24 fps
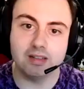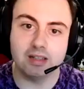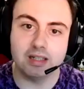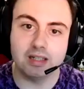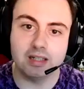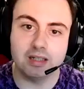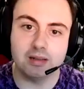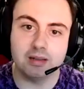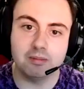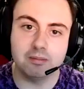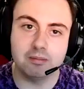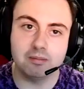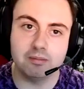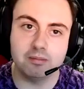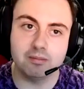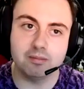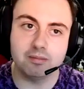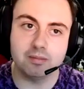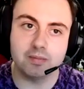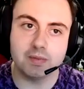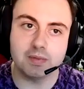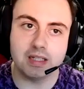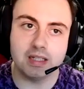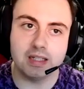
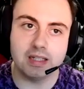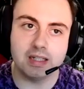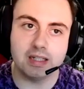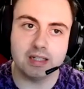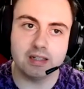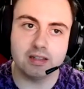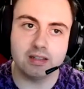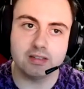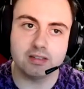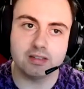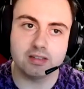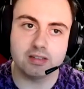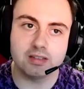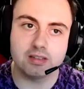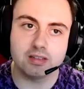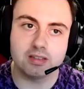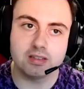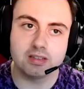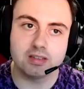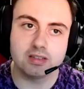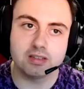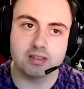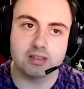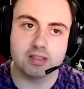They had,
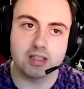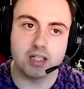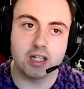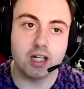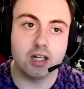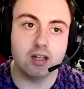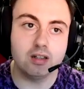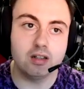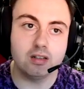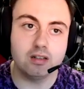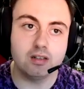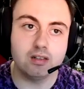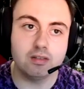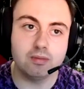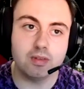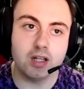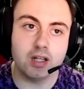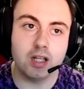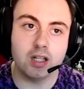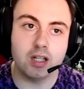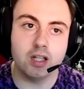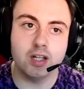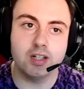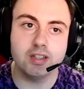I,
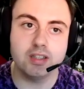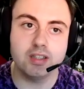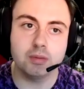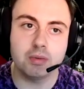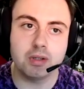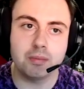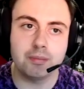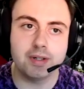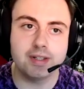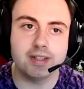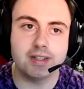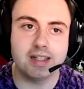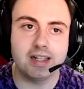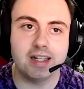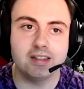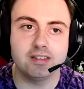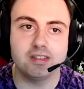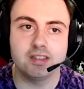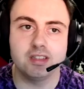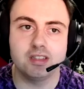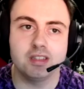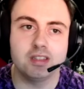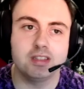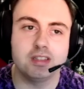I like the one where they
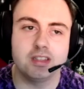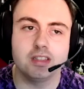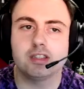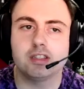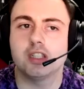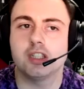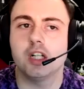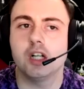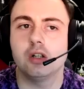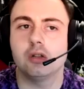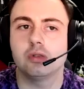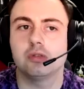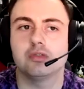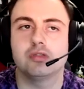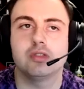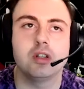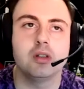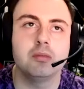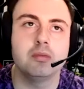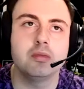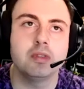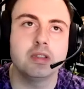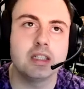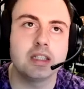had the child
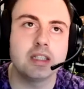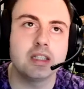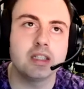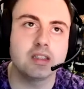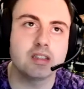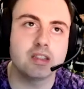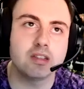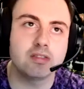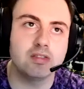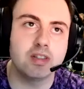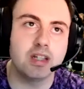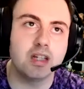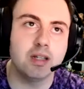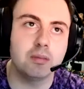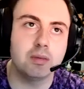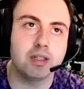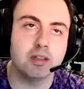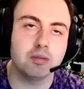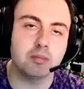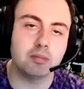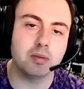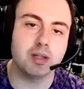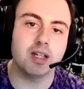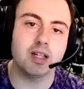from the family
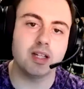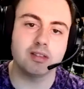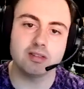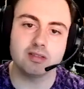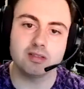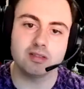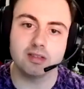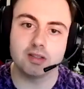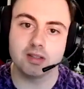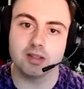of blood.